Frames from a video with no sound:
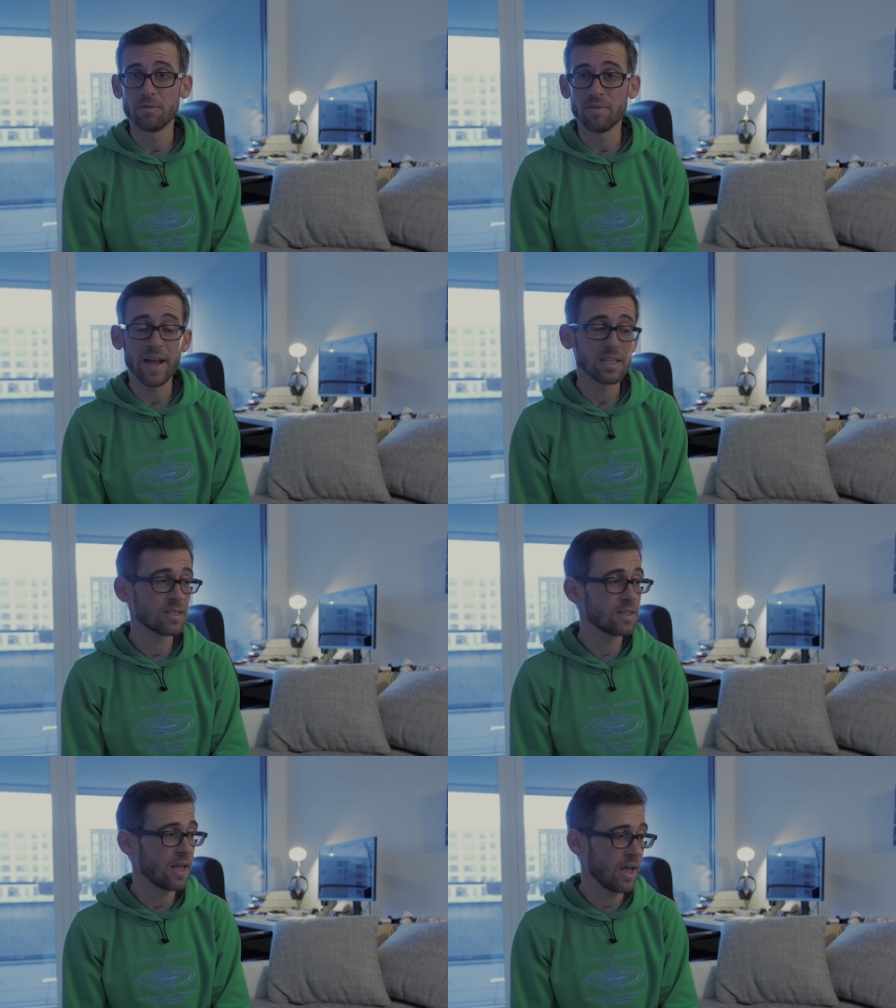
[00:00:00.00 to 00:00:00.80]

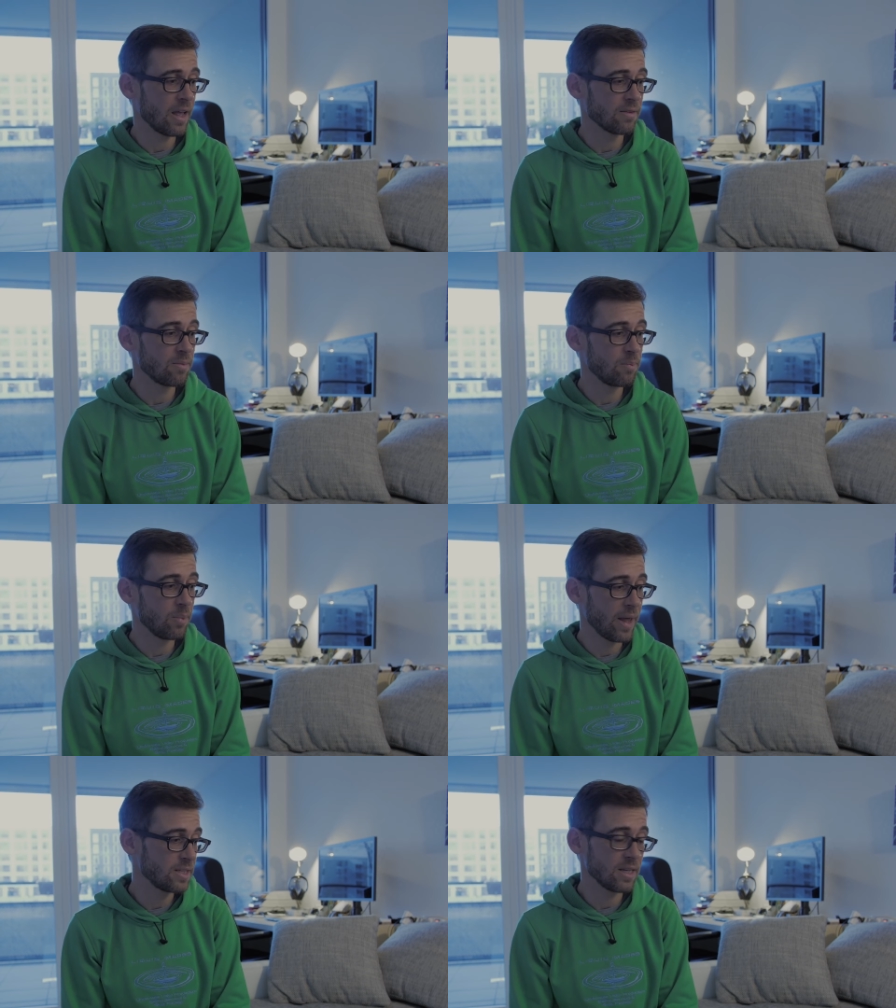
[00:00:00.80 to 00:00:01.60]
rest and
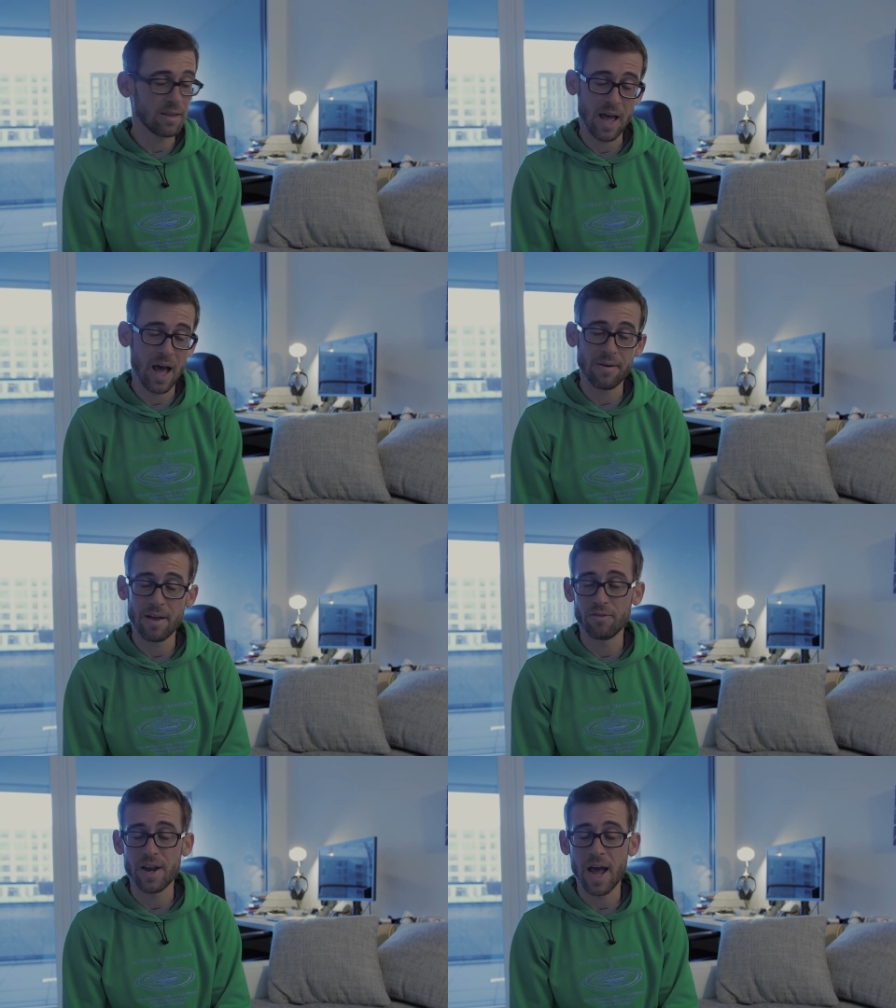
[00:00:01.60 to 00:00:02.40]
place it down
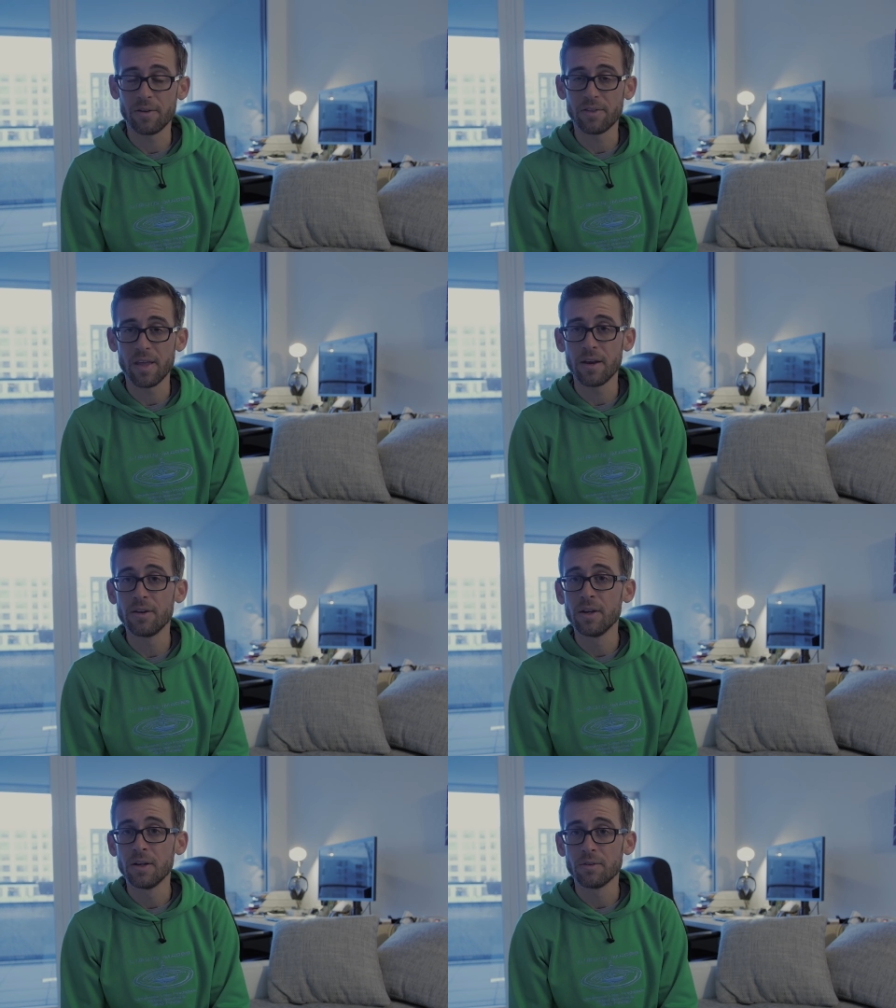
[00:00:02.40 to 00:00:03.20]
every now and then
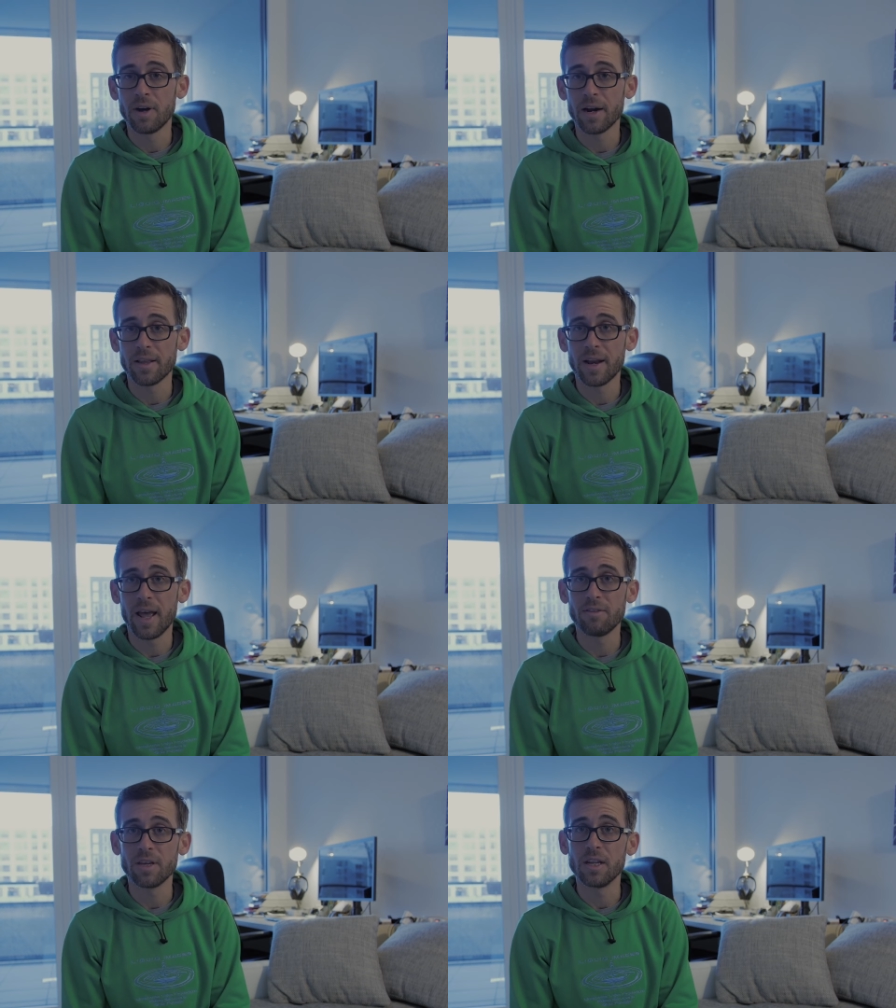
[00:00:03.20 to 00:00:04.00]
rather than
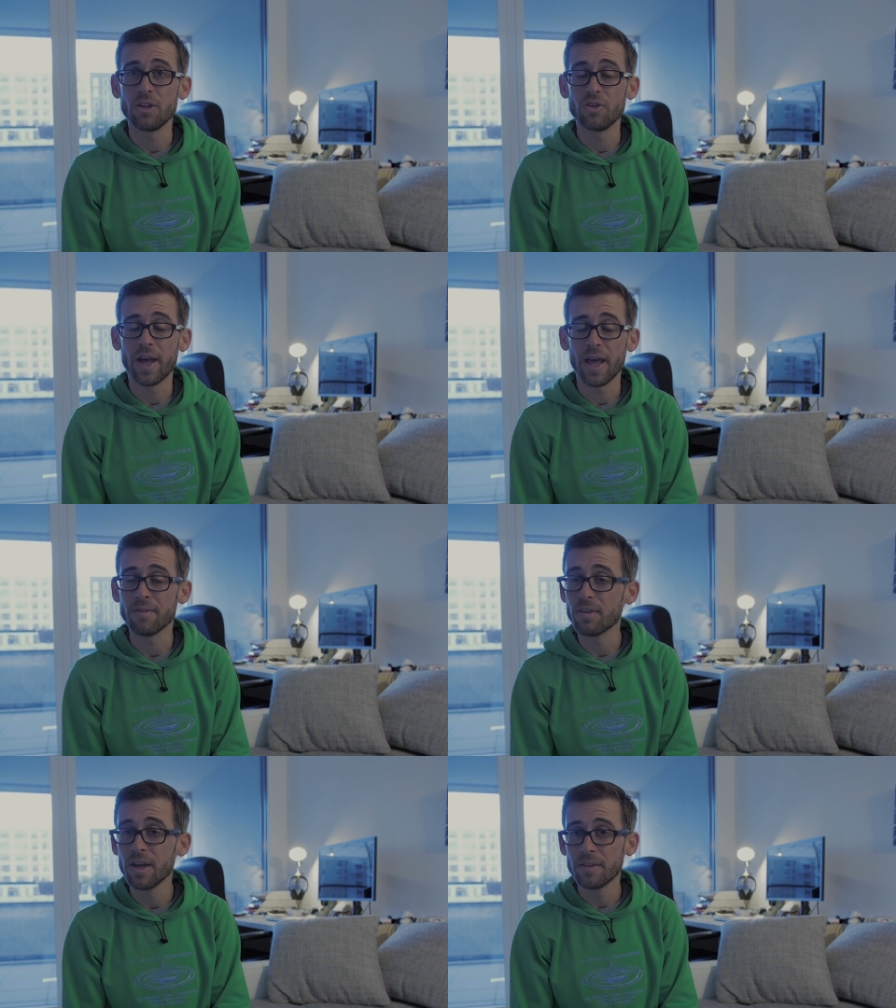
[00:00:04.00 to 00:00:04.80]
having it in your
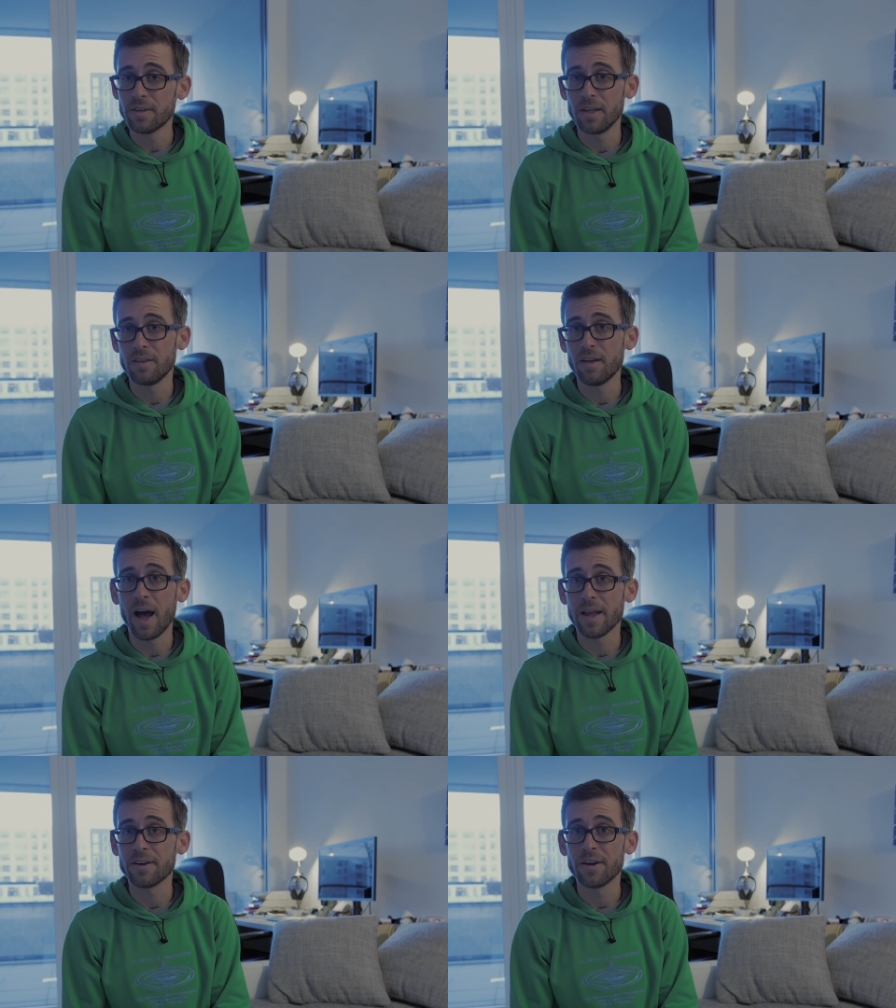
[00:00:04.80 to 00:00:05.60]
hand the
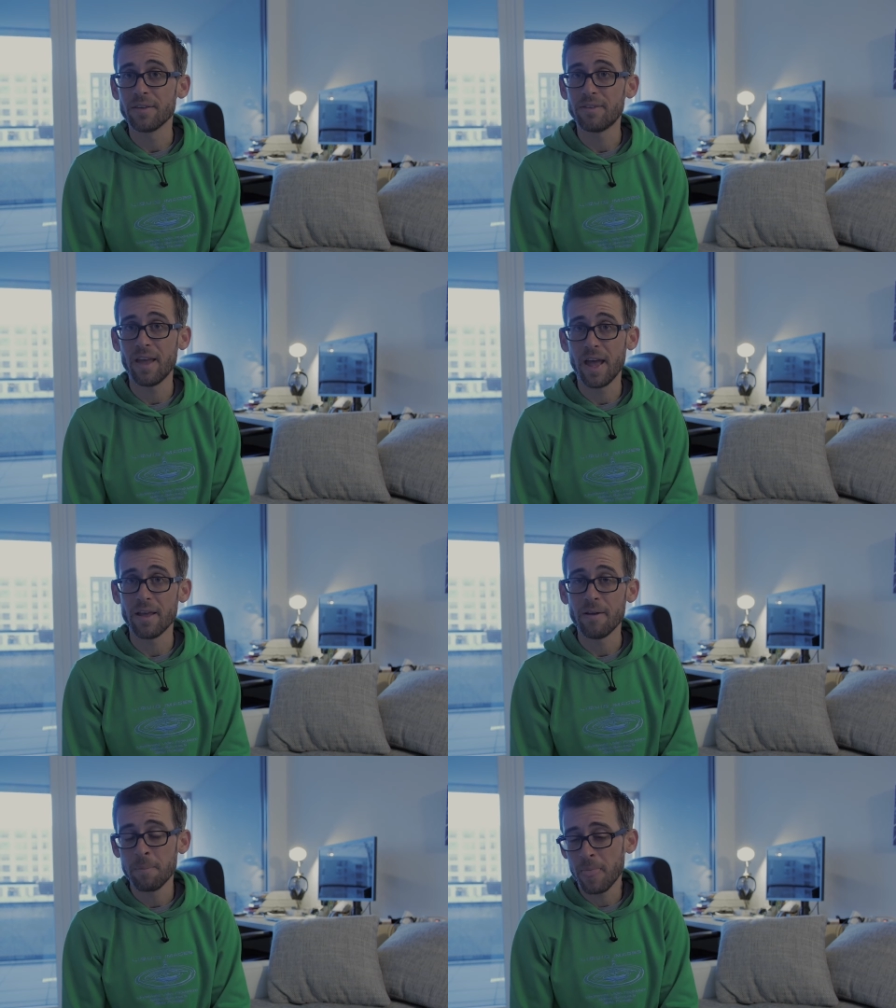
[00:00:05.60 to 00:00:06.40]
entire day.